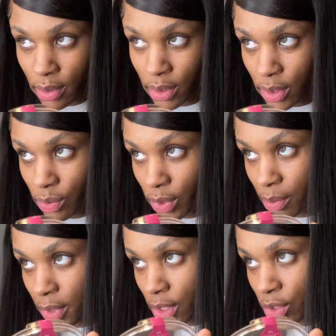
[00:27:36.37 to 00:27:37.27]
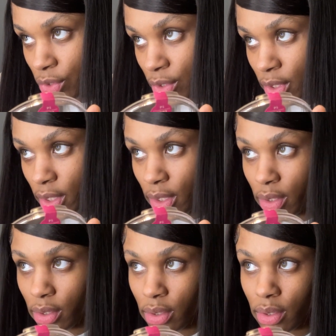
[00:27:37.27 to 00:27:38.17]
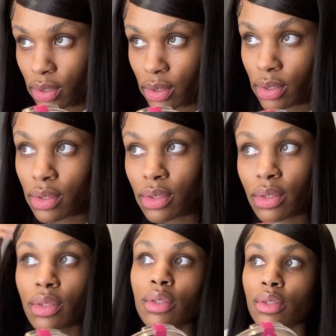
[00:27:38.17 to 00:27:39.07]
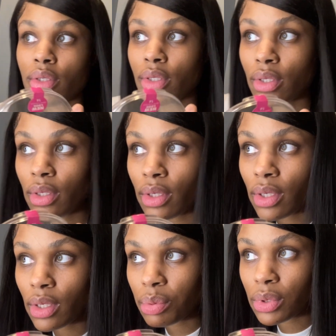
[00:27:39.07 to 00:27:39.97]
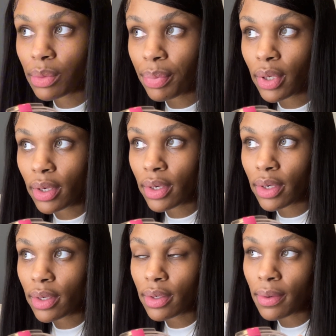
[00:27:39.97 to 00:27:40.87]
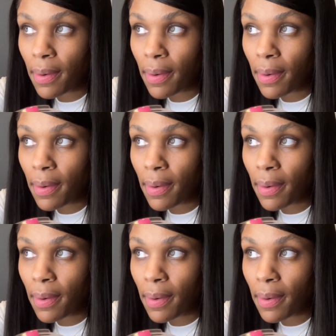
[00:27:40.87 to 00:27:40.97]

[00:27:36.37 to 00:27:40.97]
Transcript: Just want to make sure that it looks up to par.